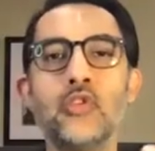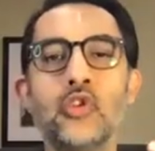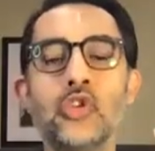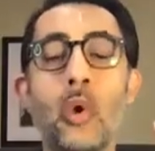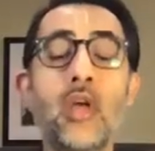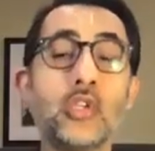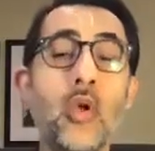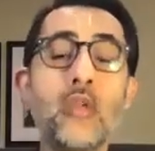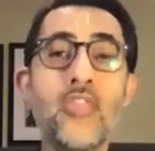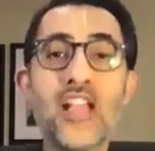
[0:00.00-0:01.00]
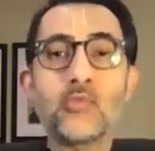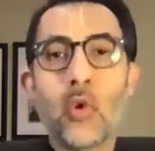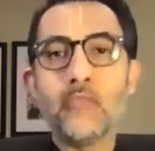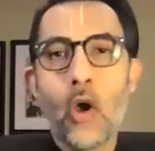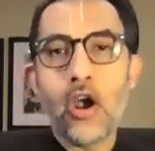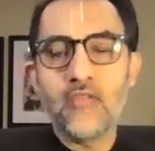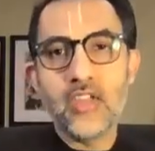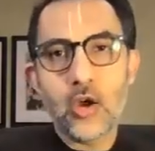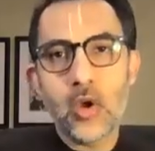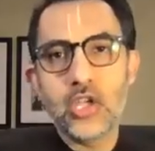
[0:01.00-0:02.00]
So anyway, that's one part of the
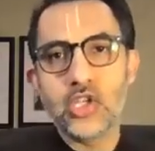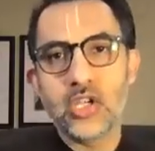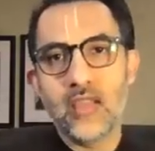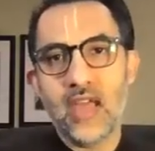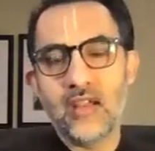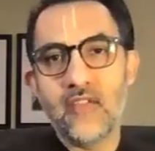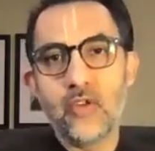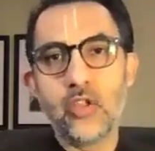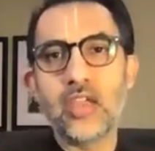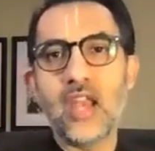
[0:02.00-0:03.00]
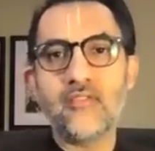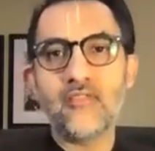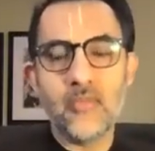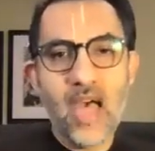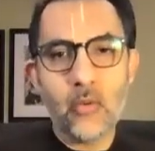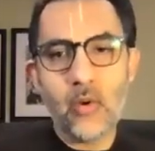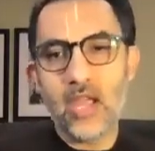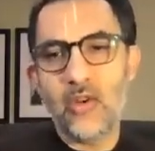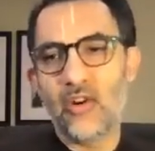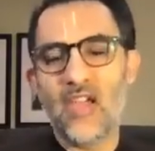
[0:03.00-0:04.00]
equation, that if we look at it from that
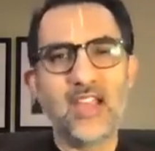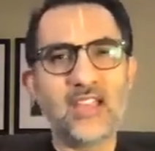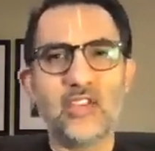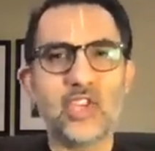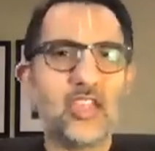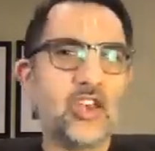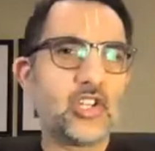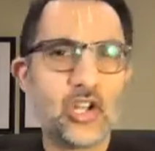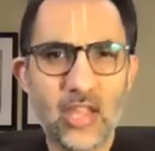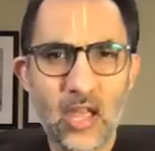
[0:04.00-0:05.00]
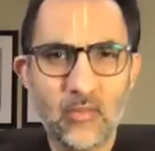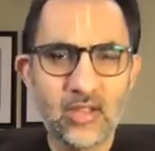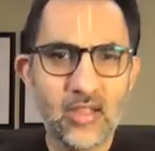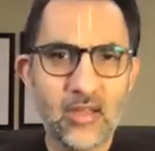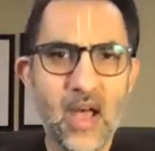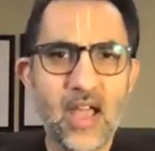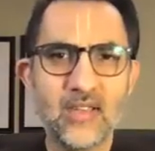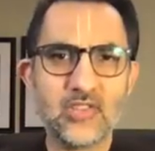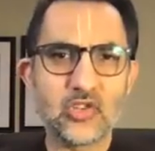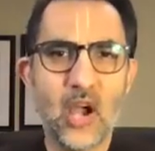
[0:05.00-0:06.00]
way, or like in the Chaitanya Charitamrita, Maya
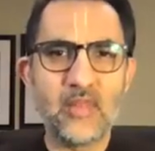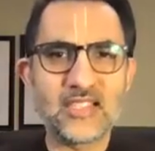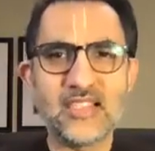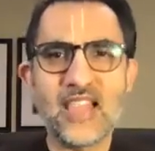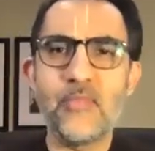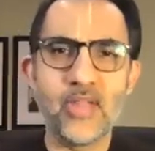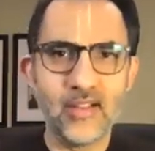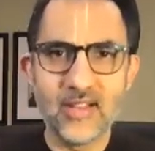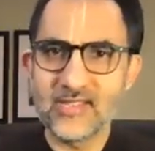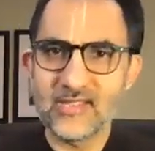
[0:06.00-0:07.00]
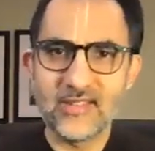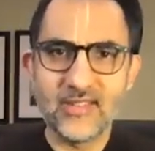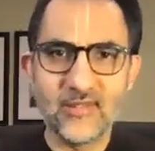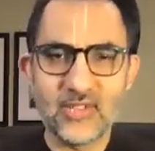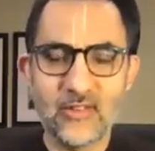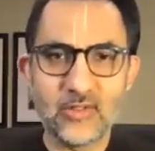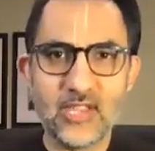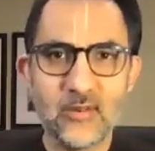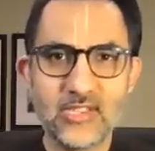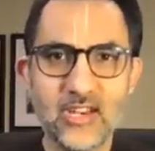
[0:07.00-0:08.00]
is described as slapping us, which I always
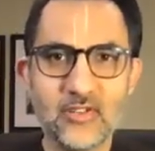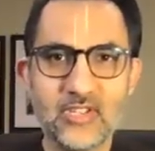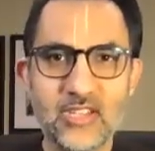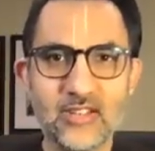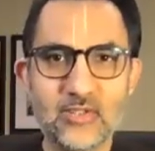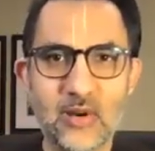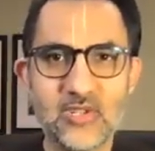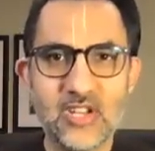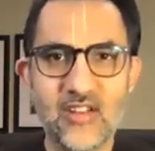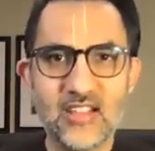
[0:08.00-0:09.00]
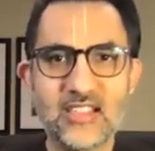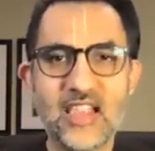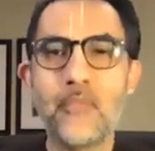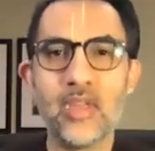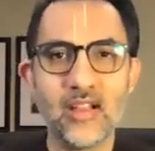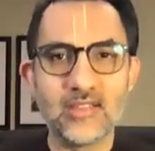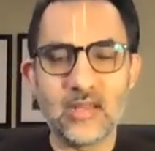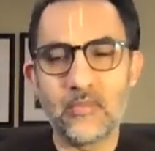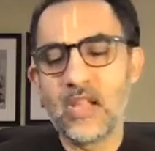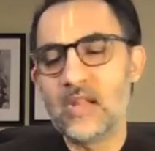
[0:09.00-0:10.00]
thought was an interesting description, right? Slapping us.
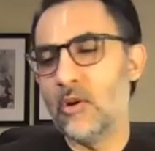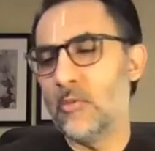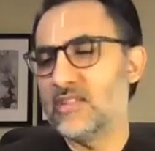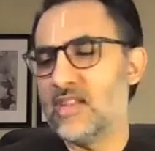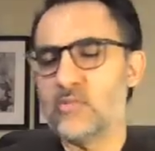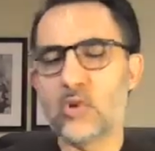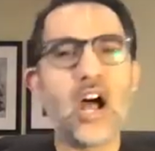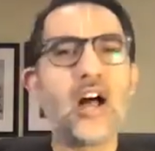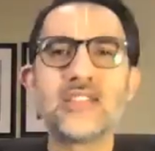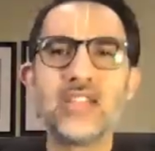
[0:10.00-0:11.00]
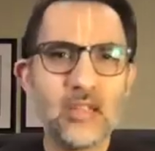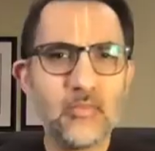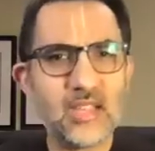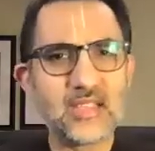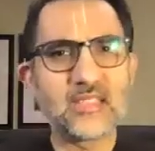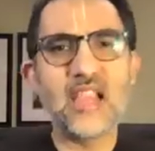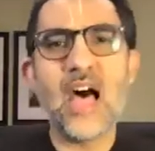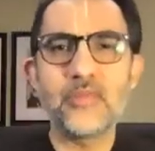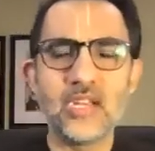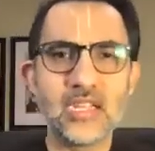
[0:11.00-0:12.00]
And Prabhupada says we're constantly being
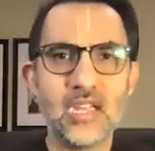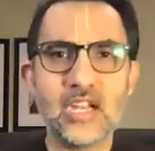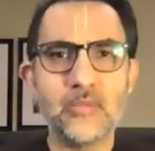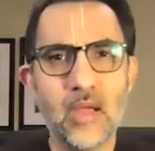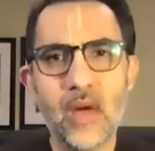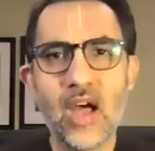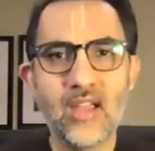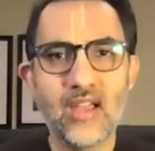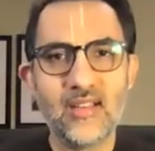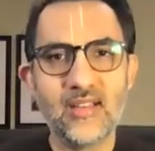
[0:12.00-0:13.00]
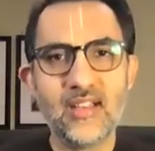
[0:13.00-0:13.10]
slapped and kicked by Maya.